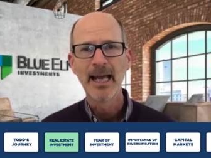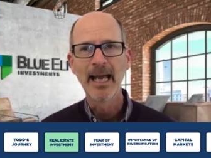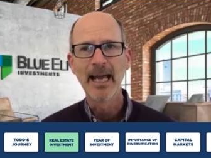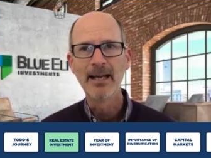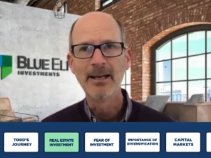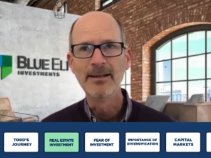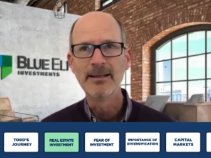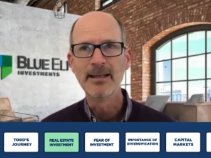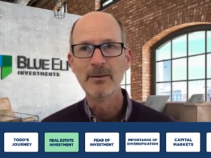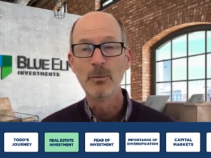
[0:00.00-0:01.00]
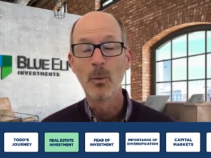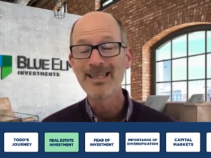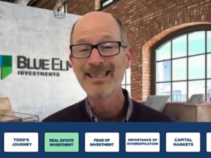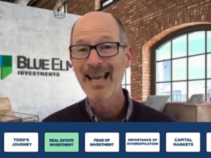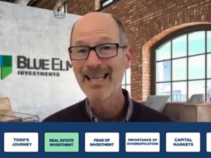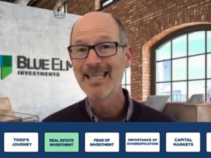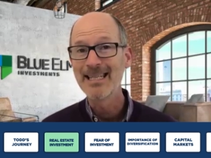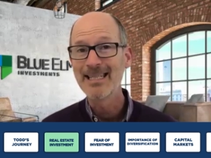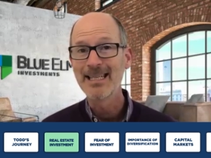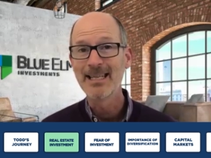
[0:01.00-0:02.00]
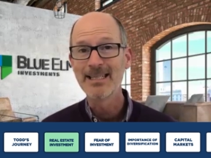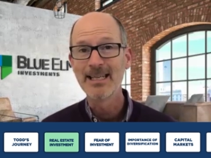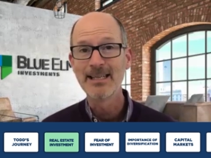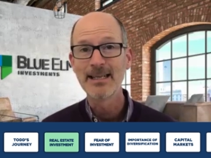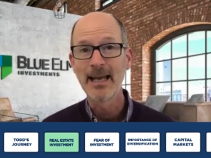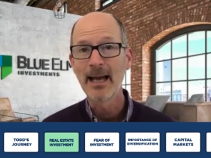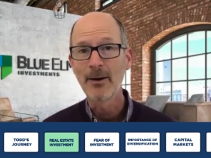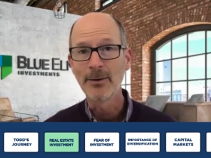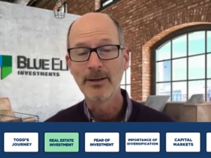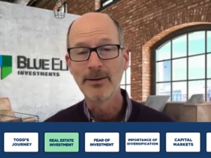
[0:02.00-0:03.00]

And it wasn't as easy as it is now.